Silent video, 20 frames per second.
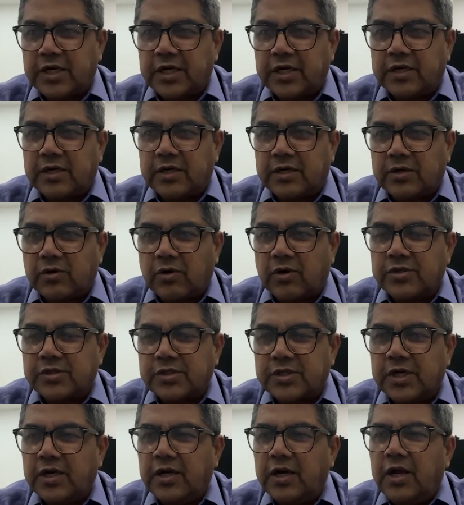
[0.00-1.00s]
rate
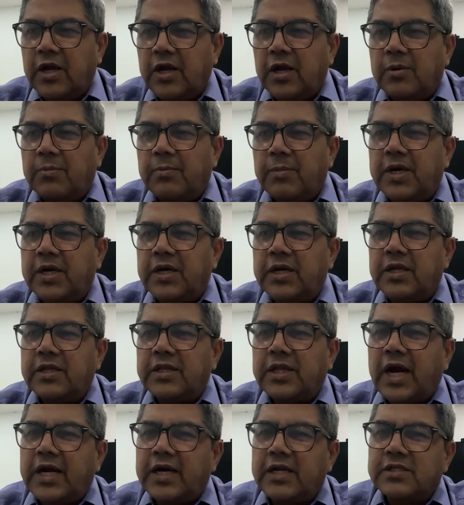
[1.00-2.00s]
constant, but
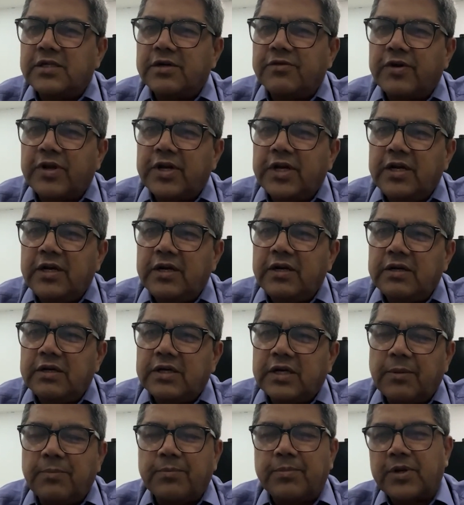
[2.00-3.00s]
that is a
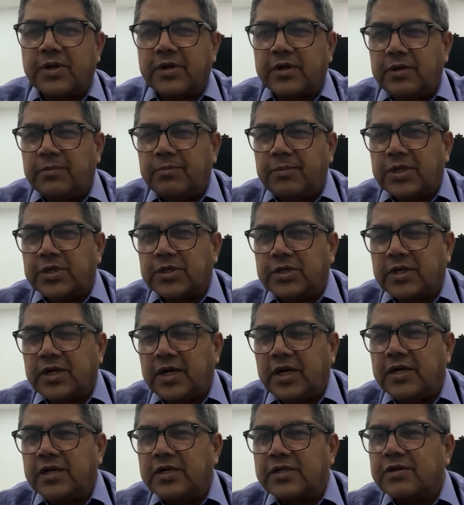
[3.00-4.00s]
very temporary measure
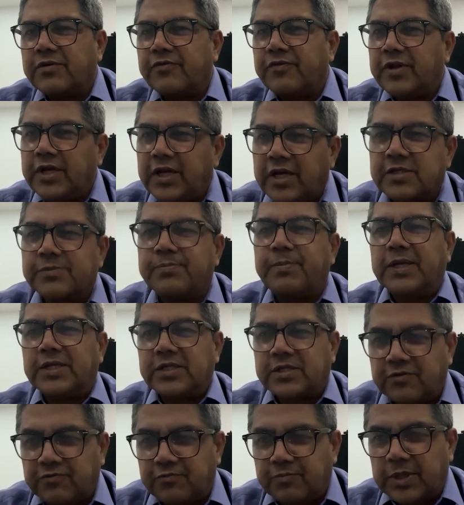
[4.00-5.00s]
and it's a very
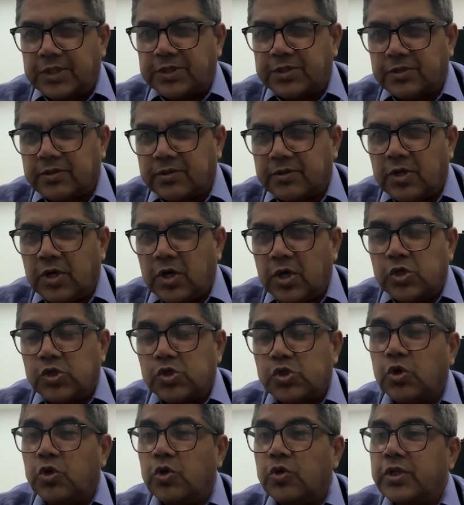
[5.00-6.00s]
expensive measure.
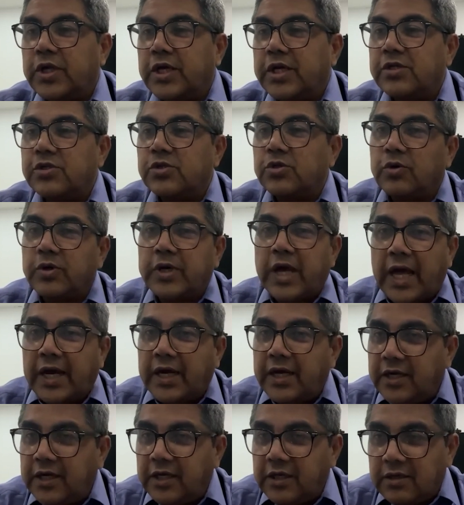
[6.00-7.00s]
So there is no
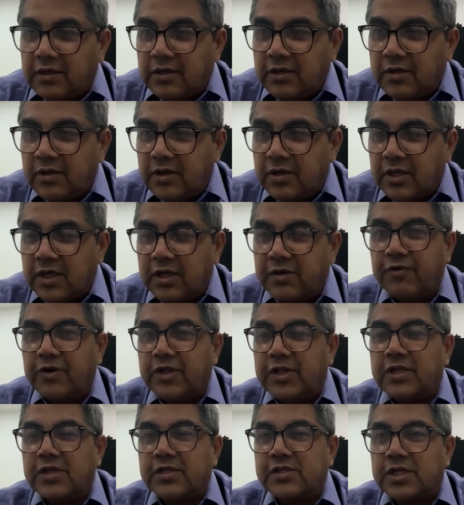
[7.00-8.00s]
guarantee.
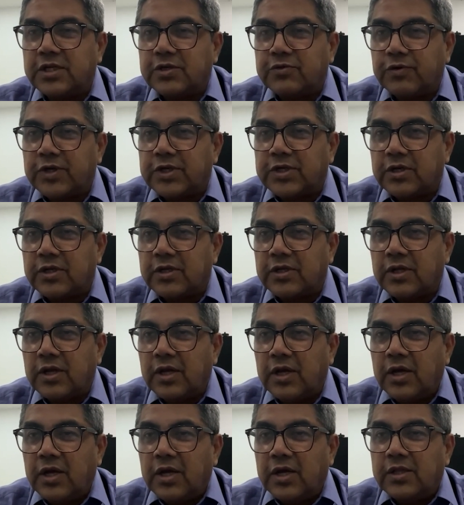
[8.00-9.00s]
Given the situation,
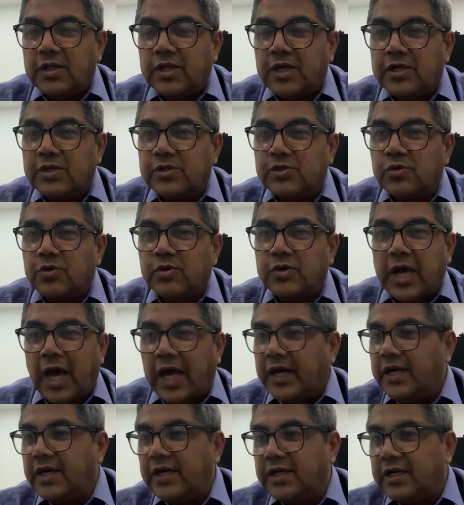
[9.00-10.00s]
there is no
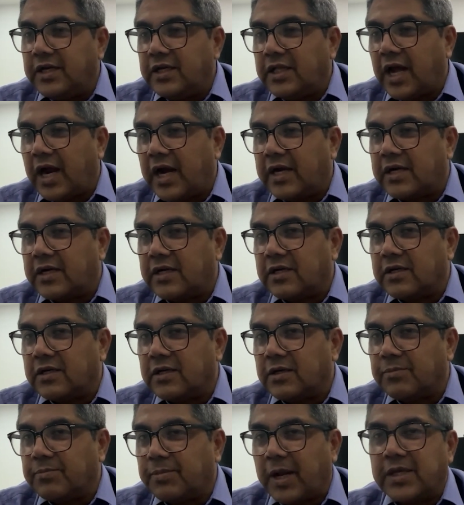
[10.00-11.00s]
guarantee that
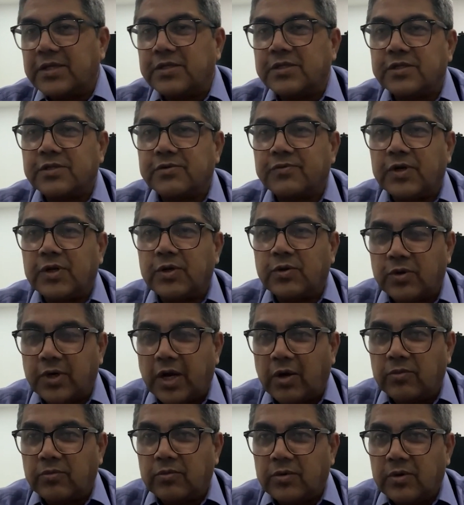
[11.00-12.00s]
prices will go
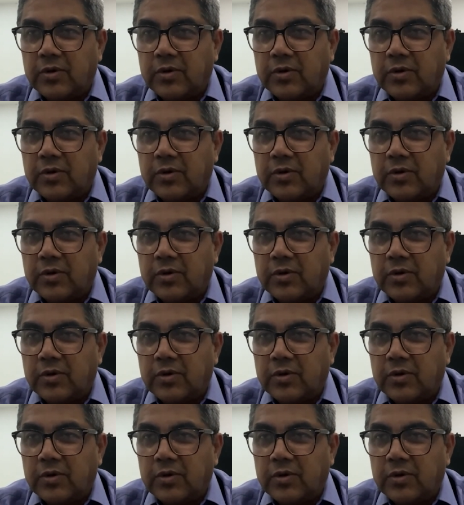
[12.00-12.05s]
down.